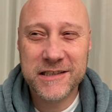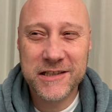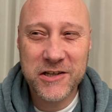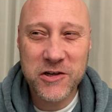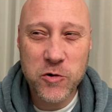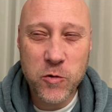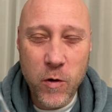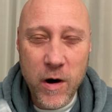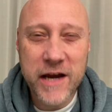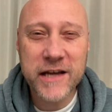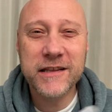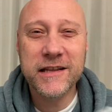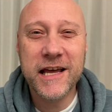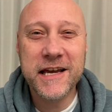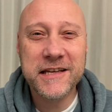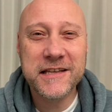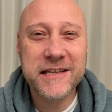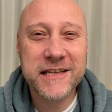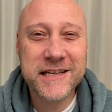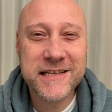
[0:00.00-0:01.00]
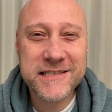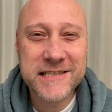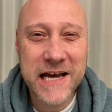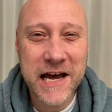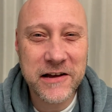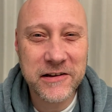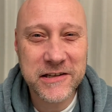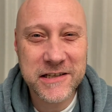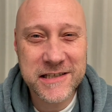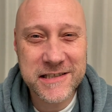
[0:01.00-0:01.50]
quite like the
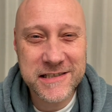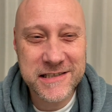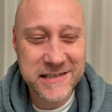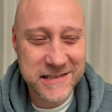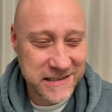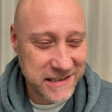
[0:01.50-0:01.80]
Italians.